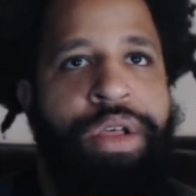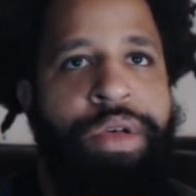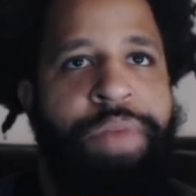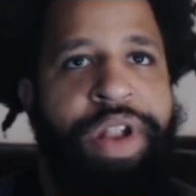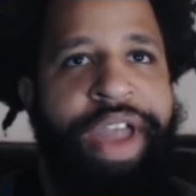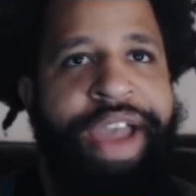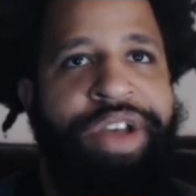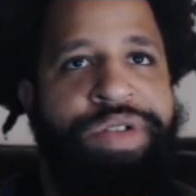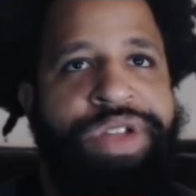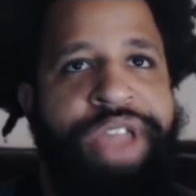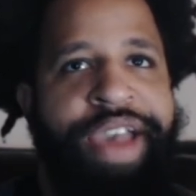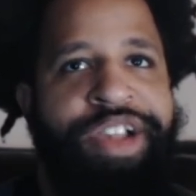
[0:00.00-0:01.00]
But Lando
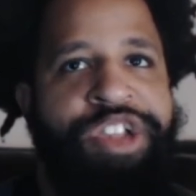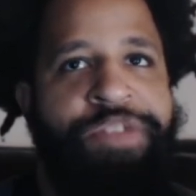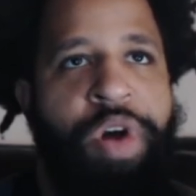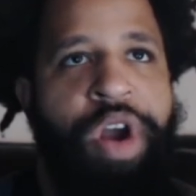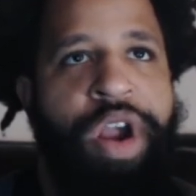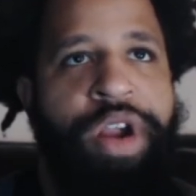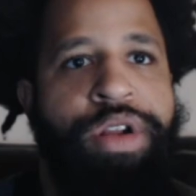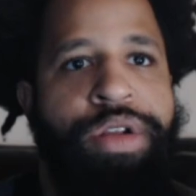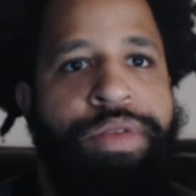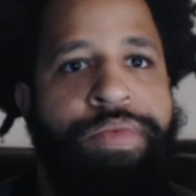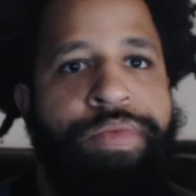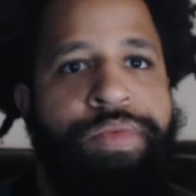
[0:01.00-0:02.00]
staying smart.
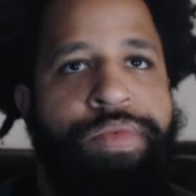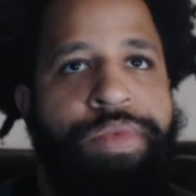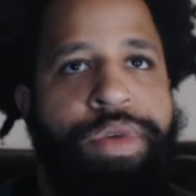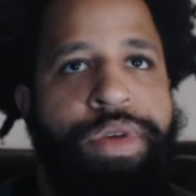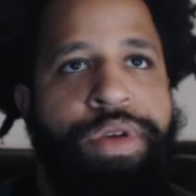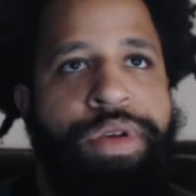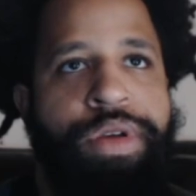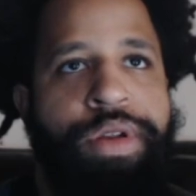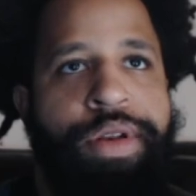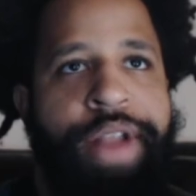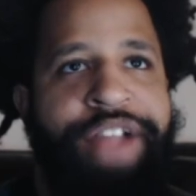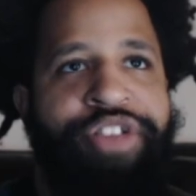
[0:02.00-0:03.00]

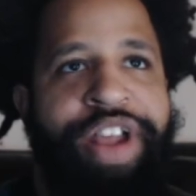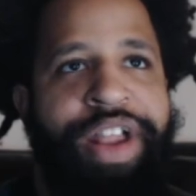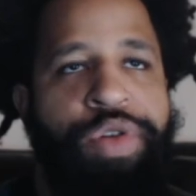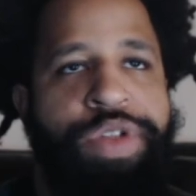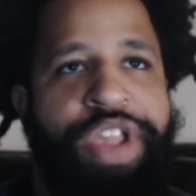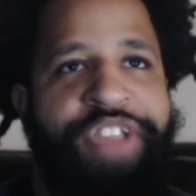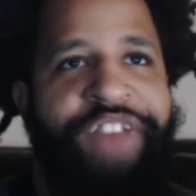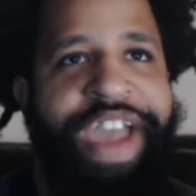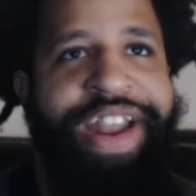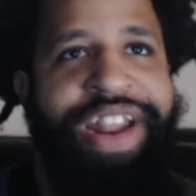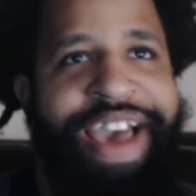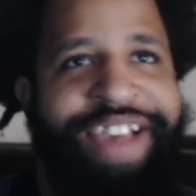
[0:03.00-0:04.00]
Not trying to lose this fight in
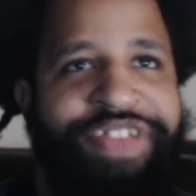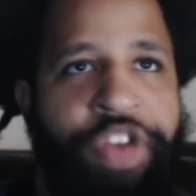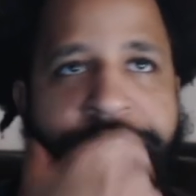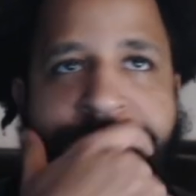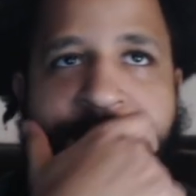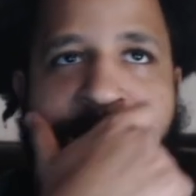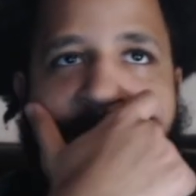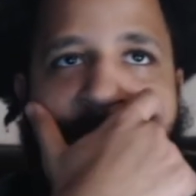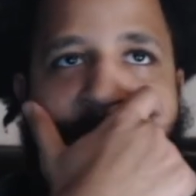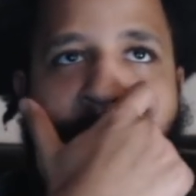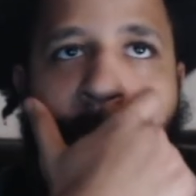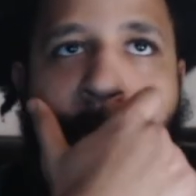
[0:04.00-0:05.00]
the last 30 seconds.
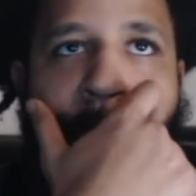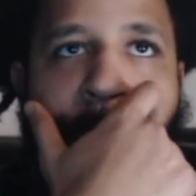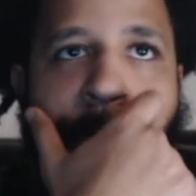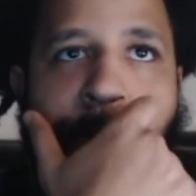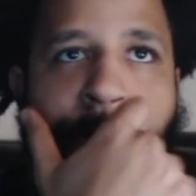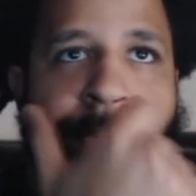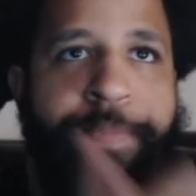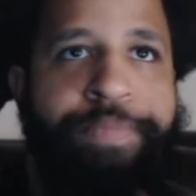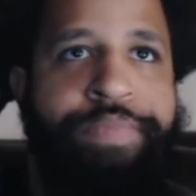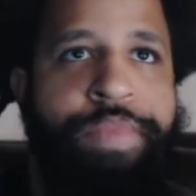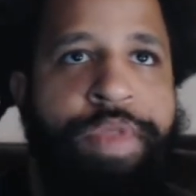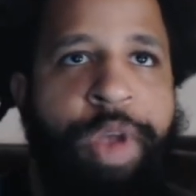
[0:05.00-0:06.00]

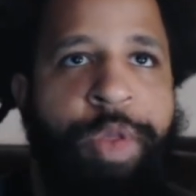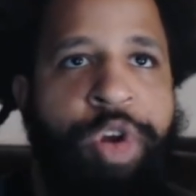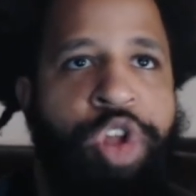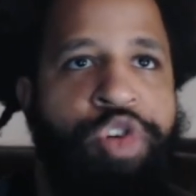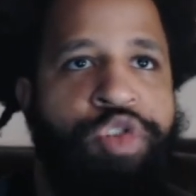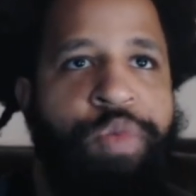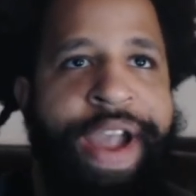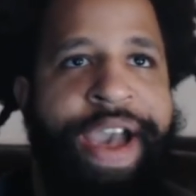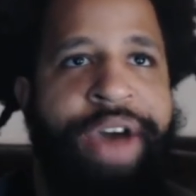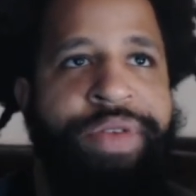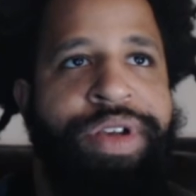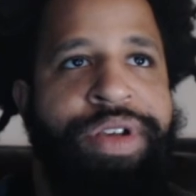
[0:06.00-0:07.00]
Another close
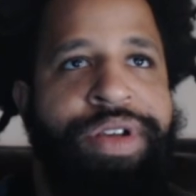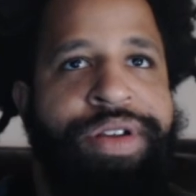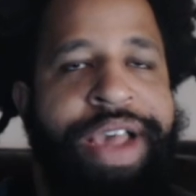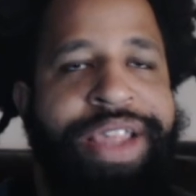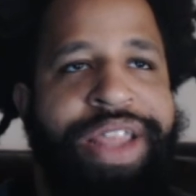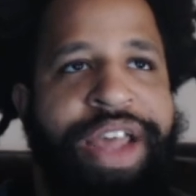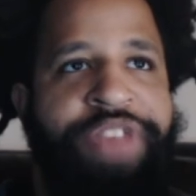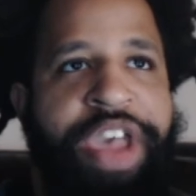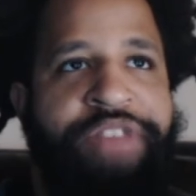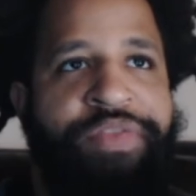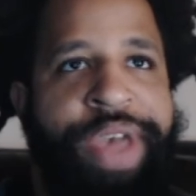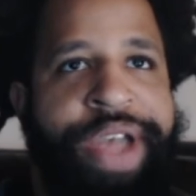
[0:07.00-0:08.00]
round. Nice left hand
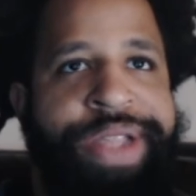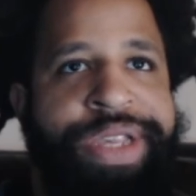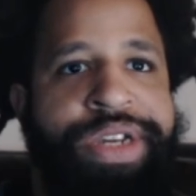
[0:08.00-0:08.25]
from Yancey.